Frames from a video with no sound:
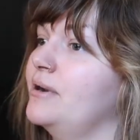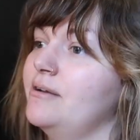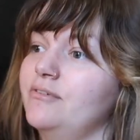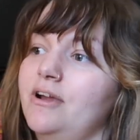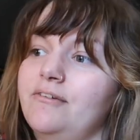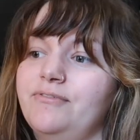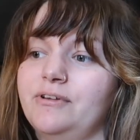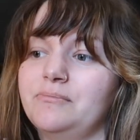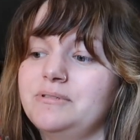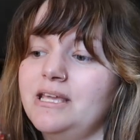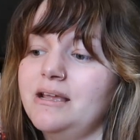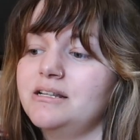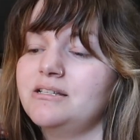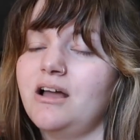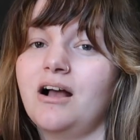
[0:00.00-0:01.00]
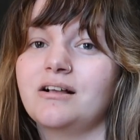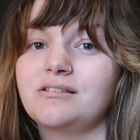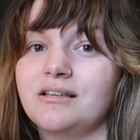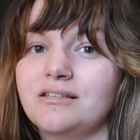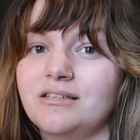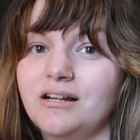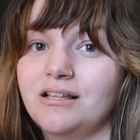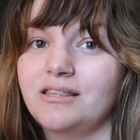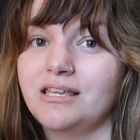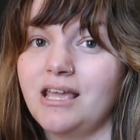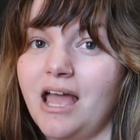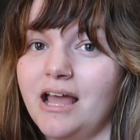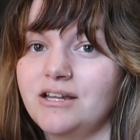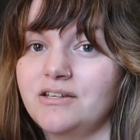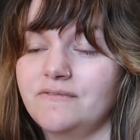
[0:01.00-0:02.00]
whenever I film TikToks, I sit on the
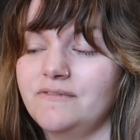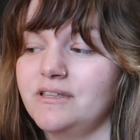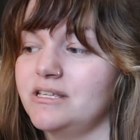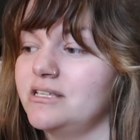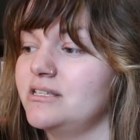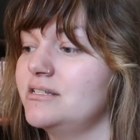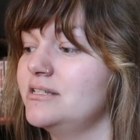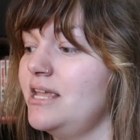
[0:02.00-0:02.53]
edge of this